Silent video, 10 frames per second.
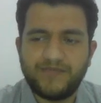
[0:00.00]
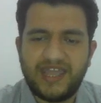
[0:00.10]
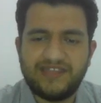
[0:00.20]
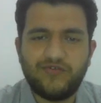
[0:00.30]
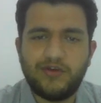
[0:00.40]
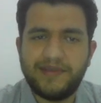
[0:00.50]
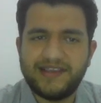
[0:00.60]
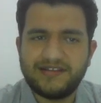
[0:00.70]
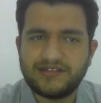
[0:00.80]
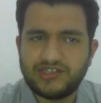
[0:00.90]
a
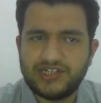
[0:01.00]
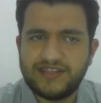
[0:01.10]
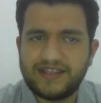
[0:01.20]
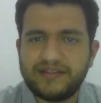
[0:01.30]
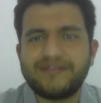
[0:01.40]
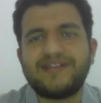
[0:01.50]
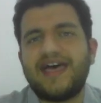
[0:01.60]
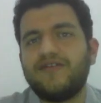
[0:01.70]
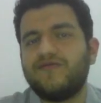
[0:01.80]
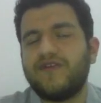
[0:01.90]
developing country that doesn't
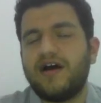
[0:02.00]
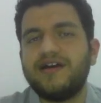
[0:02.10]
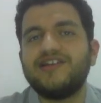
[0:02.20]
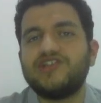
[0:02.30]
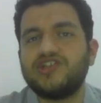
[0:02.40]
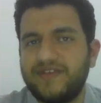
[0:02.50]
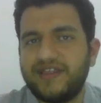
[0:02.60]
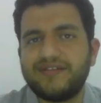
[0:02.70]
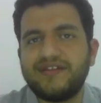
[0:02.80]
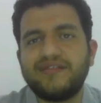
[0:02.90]
have a high HIV
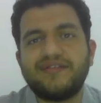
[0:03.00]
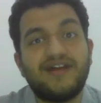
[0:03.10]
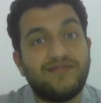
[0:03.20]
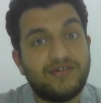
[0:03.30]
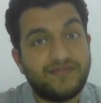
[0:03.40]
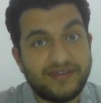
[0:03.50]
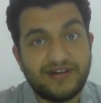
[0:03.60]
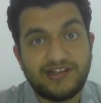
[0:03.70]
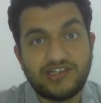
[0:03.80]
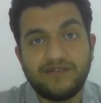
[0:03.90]
incidence. I have never
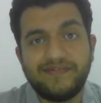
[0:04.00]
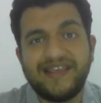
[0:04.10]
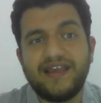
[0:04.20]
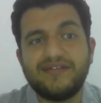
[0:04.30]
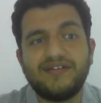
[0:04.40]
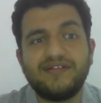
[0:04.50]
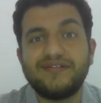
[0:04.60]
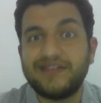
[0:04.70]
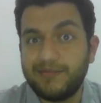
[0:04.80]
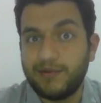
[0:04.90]
seen an HIV case. It
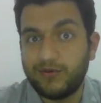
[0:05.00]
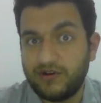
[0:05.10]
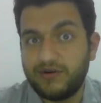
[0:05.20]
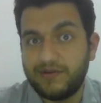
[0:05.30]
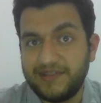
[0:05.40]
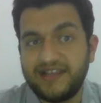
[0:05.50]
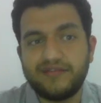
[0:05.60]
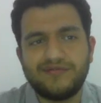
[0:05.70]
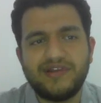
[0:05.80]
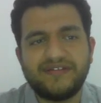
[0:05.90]
doesn't come up on our medical
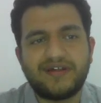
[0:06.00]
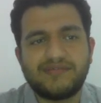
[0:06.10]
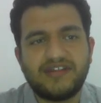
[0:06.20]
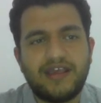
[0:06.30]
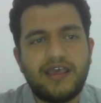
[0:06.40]
school exams.